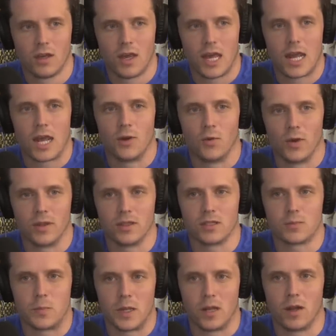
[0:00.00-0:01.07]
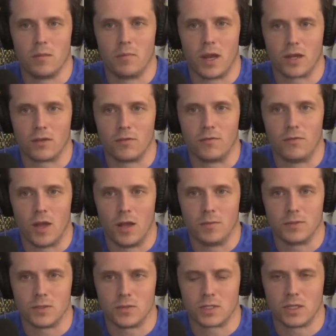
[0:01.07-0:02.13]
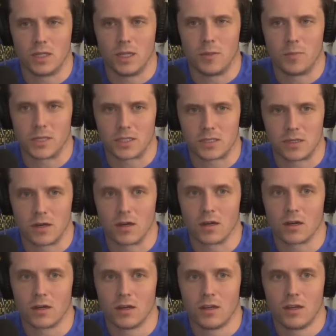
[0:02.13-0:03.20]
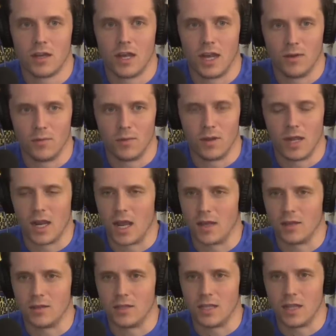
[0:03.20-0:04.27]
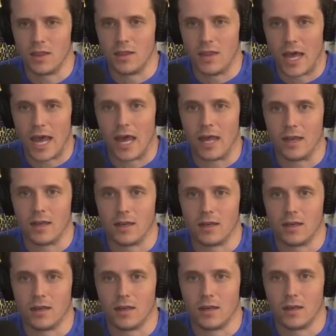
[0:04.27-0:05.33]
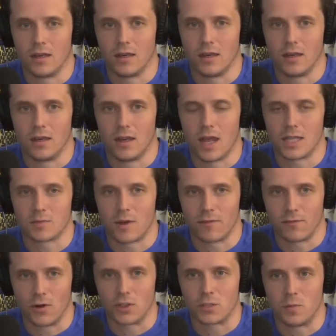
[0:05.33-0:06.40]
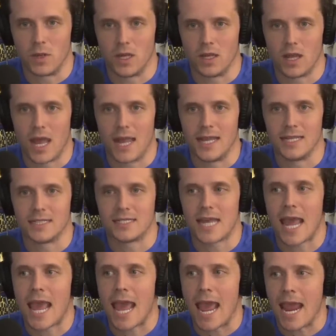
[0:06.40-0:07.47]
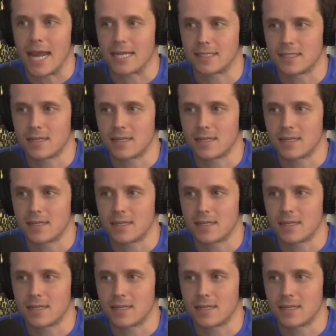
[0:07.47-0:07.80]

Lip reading: and I'd written this bit on Michael Phelps. It was an Olympics year. And I did that as my first bit, and it tanked.